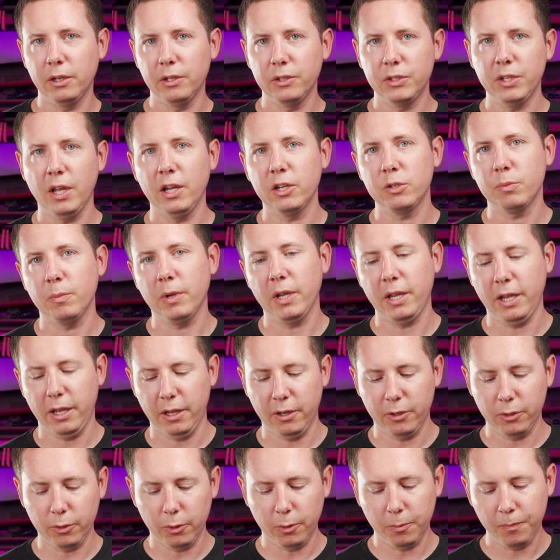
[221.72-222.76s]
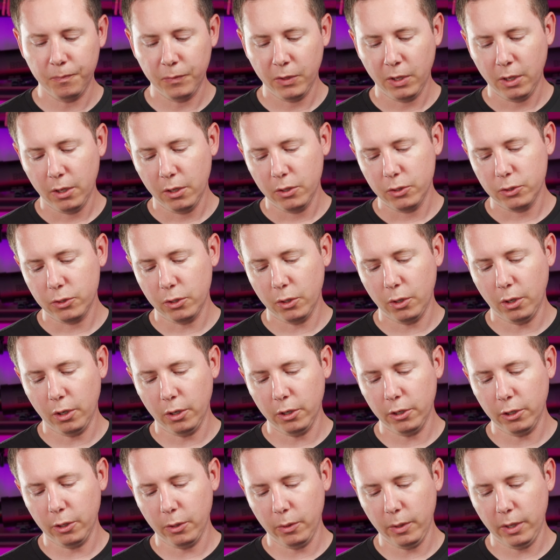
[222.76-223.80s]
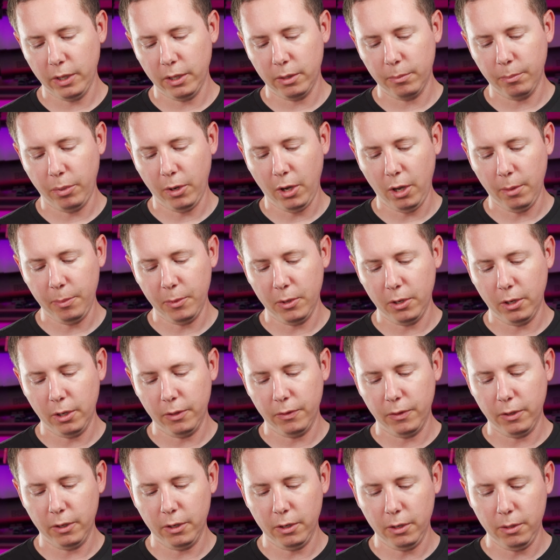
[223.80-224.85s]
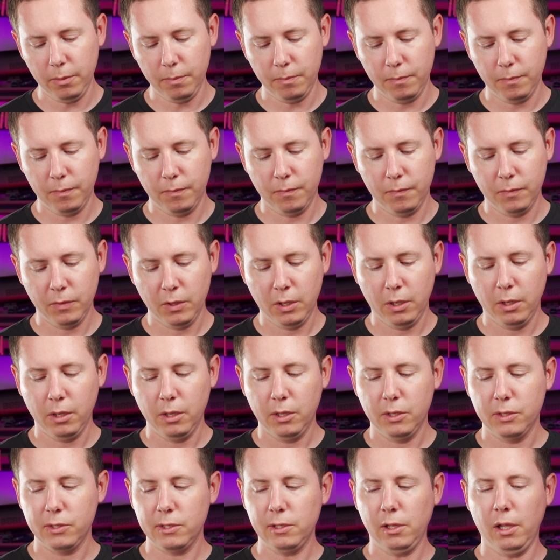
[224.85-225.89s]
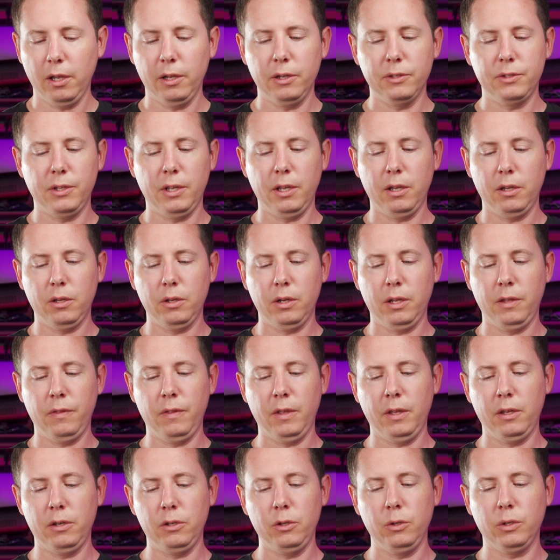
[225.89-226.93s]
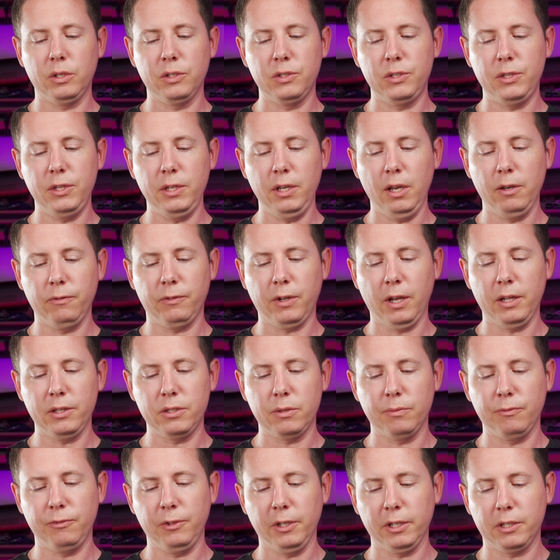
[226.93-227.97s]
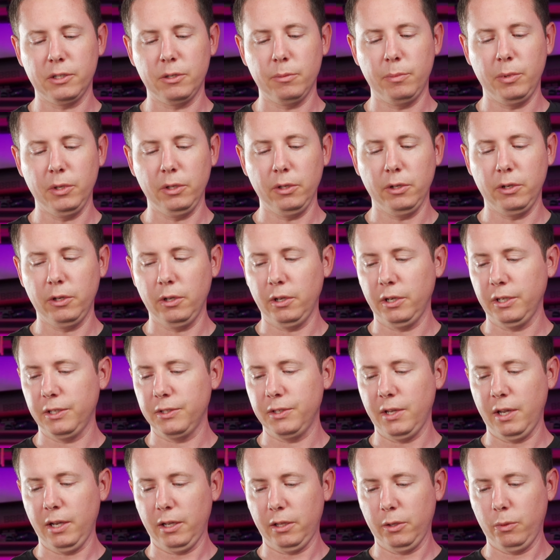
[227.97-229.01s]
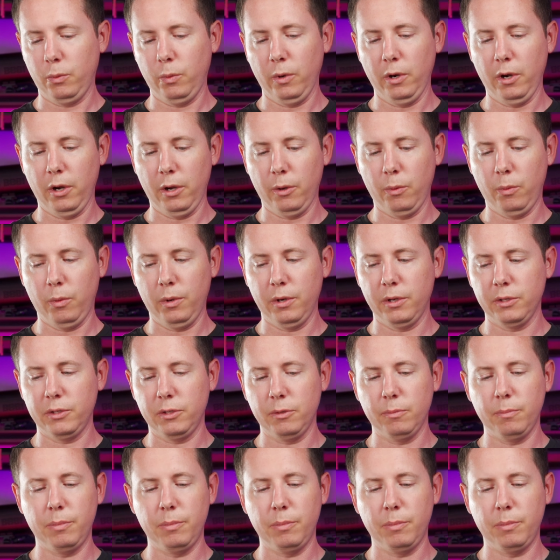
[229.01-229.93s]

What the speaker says: and attach my handle. So I'm going to go ahead and pop it on there, slide it down, and then you can see I've got some flexibility on exactly where I want it to